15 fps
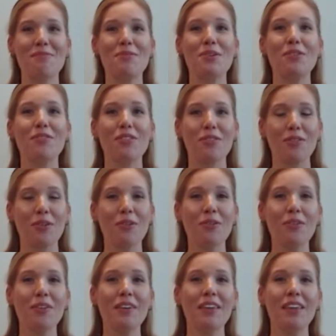move through.
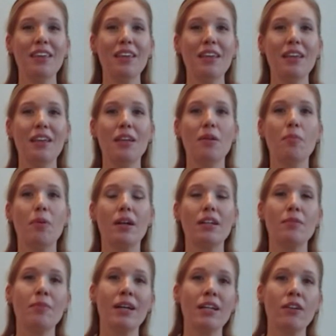But
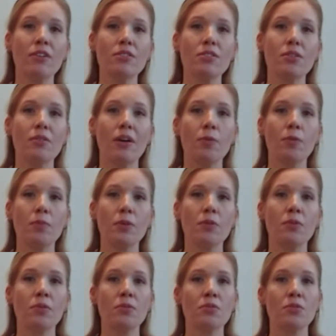it might also help
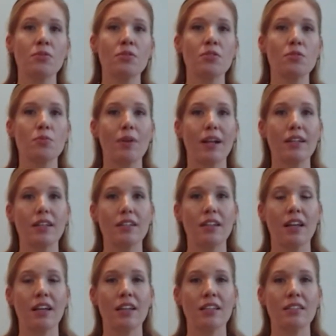you to just
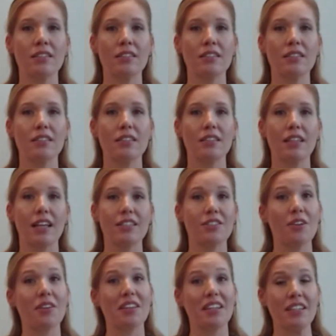recognize that's
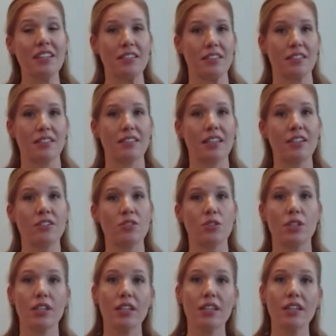all it is, is
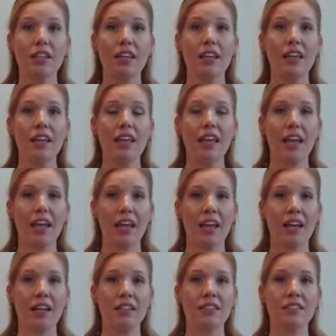energy.
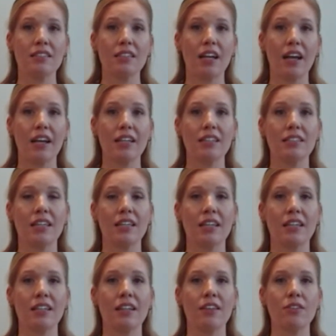And I can
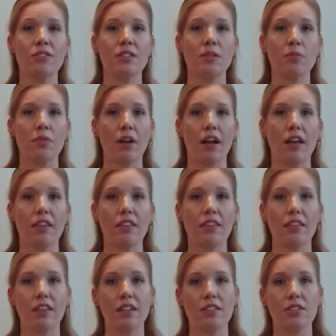take another deep breath
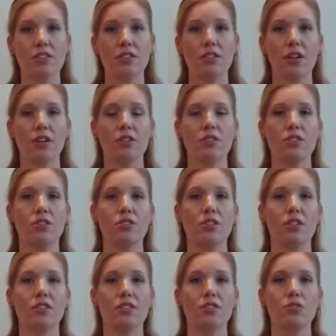and start to
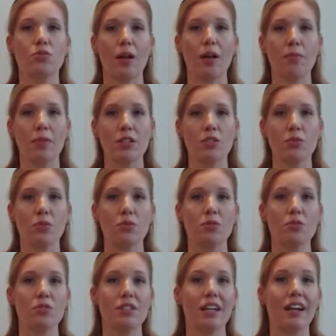just drop my
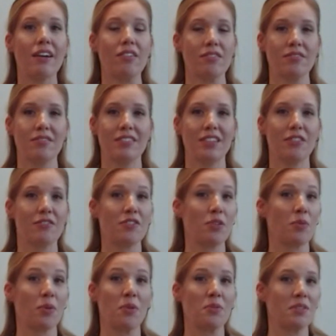shoulders down if you
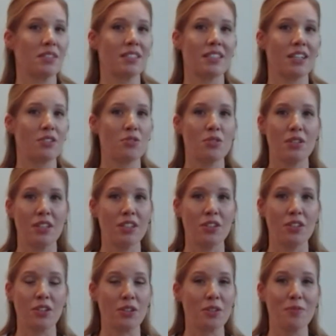were holding tension in
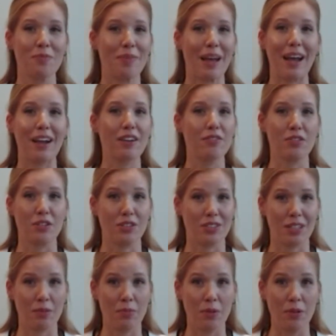your back, for
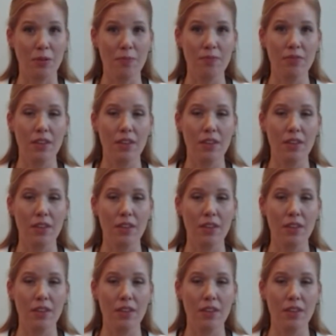example.